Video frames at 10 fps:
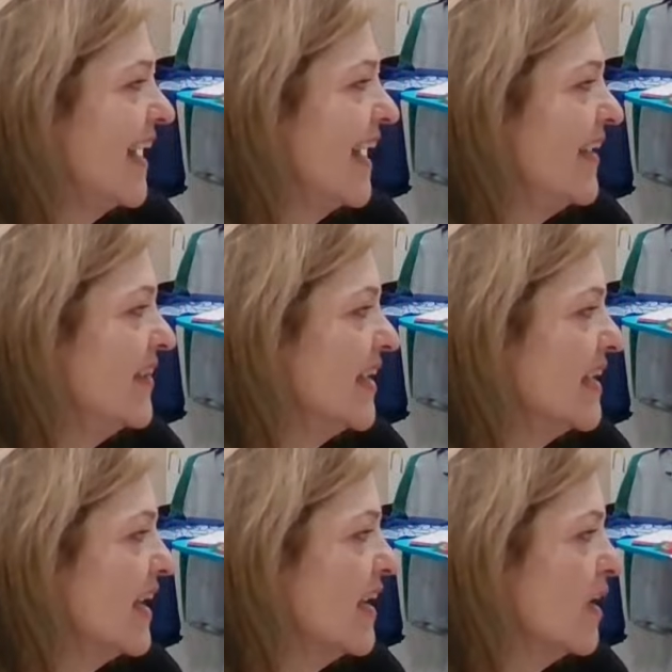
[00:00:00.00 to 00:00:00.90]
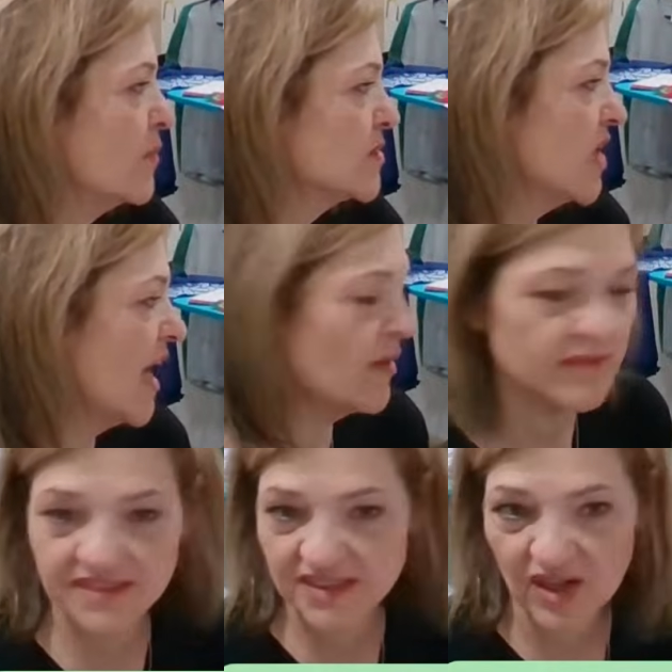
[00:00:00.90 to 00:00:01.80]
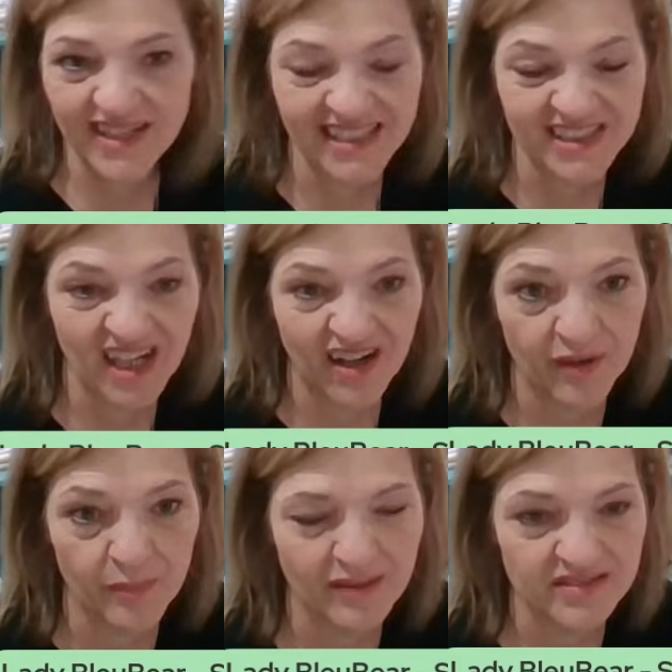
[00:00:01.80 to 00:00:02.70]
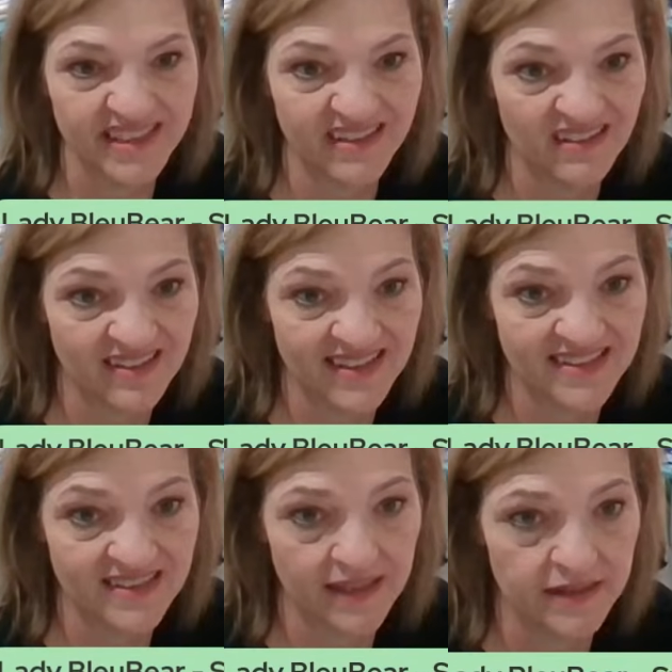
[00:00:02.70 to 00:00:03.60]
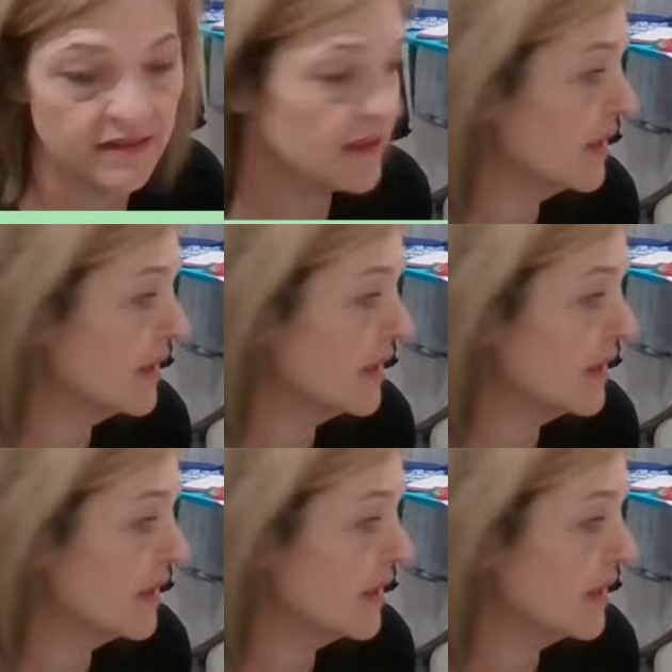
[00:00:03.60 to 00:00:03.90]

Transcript: and then so I got tired about 10 o'clock last night.